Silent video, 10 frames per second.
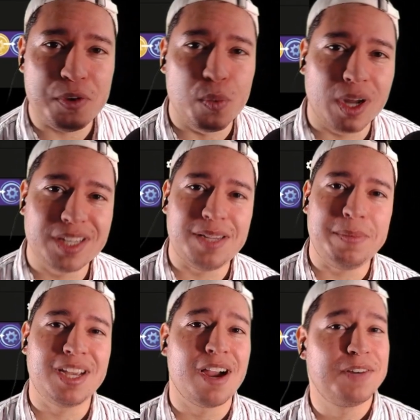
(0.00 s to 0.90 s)
want to see me
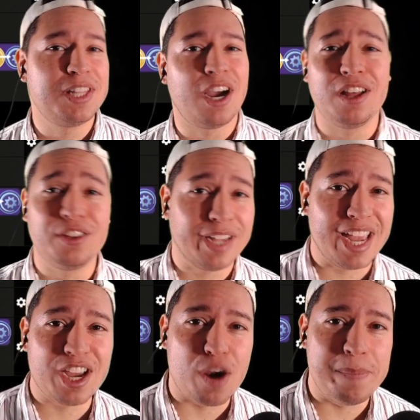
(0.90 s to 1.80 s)
cover the other
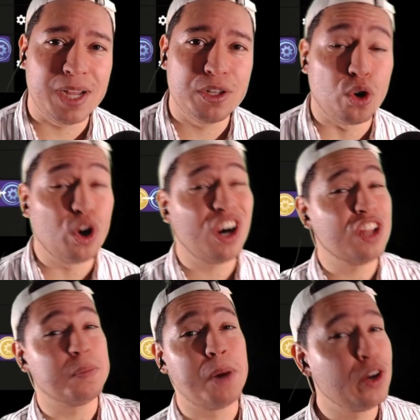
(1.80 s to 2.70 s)
Gengar build or other
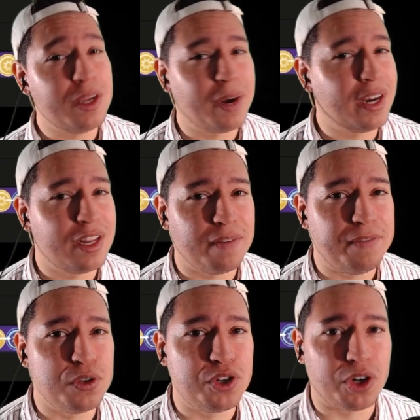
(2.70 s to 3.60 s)
Pokemon in the
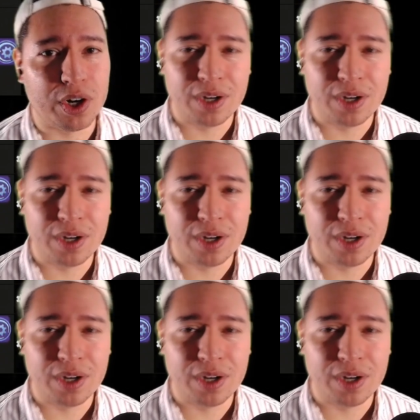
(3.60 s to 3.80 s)
future.